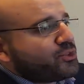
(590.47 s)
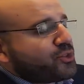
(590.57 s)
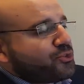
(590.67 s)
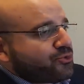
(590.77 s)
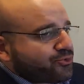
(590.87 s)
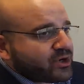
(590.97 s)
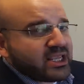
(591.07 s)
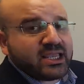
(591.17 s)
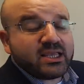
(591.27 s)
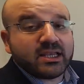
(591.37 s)
the
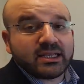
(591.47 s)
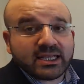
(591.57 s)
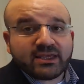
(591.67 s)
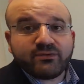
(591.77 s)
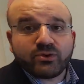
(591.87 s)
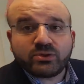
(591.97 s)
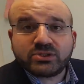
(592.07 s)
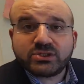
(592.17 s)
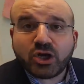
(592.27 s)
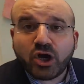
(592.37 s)
three
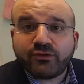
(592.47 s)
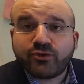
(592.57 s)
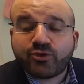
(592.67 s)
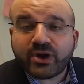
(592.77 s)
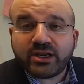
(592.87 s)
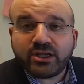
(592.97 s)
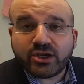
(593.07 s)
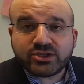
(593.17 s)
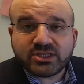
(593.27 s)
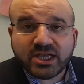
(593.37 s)
levels of
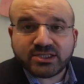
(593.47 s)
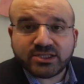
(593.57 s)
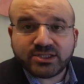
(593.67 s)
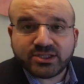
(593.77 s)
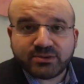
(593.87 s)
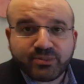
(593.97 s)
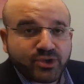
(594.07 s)
grandiose narcissism,